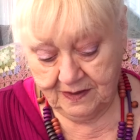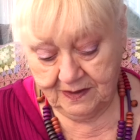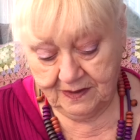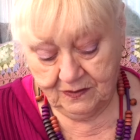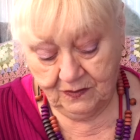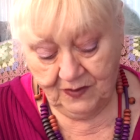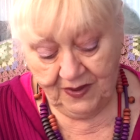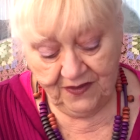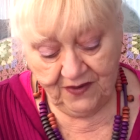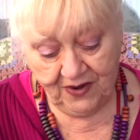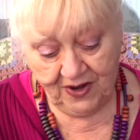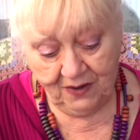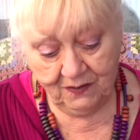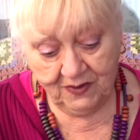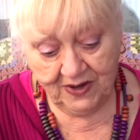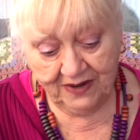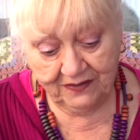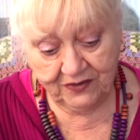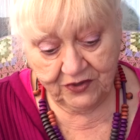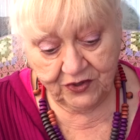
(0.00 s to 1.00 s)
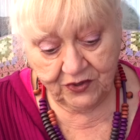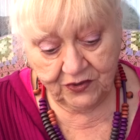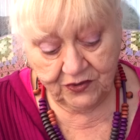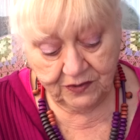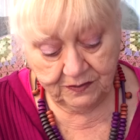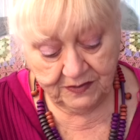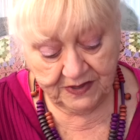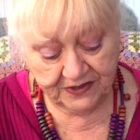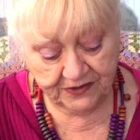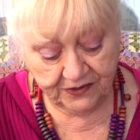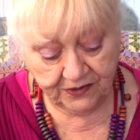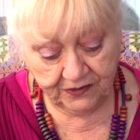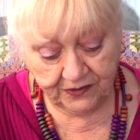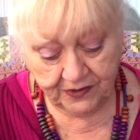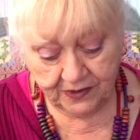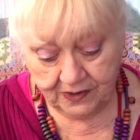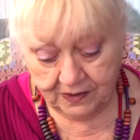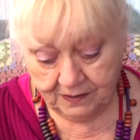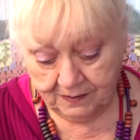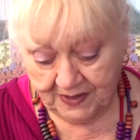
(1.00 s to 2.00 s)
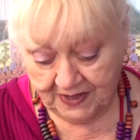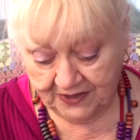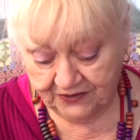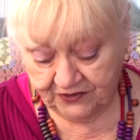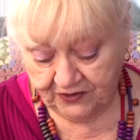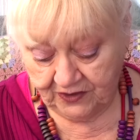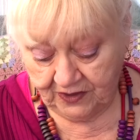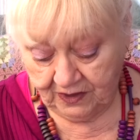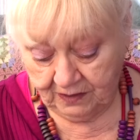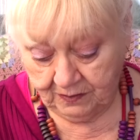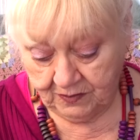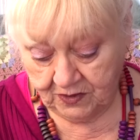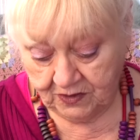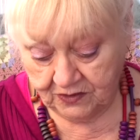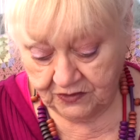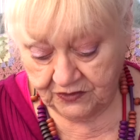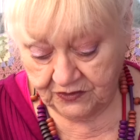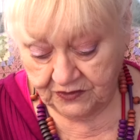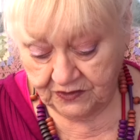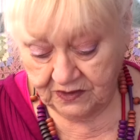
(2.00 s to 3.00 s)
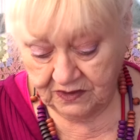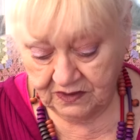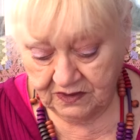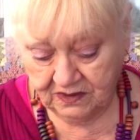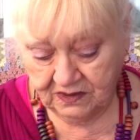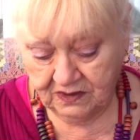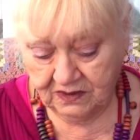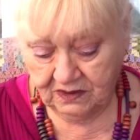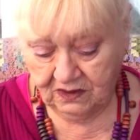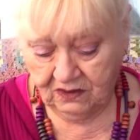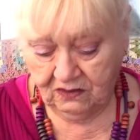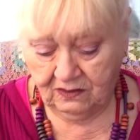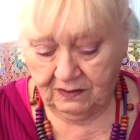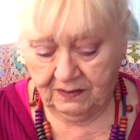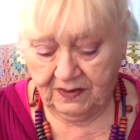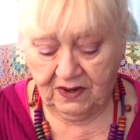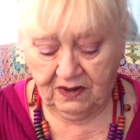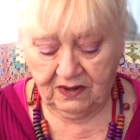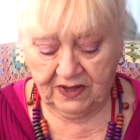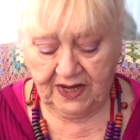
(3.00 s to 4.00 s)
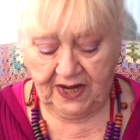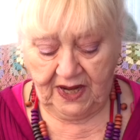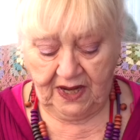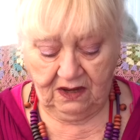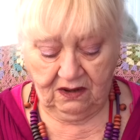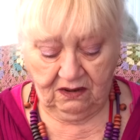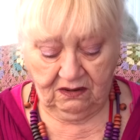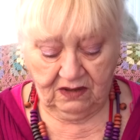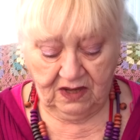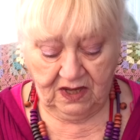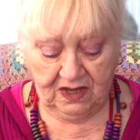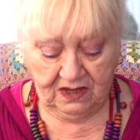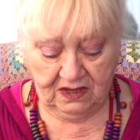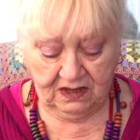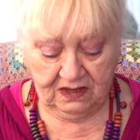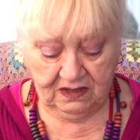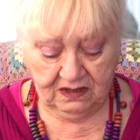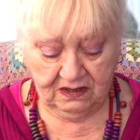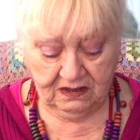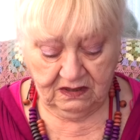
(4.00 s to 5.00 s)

Whether I will ever do them is another matter, but oh, I'm not keen on that.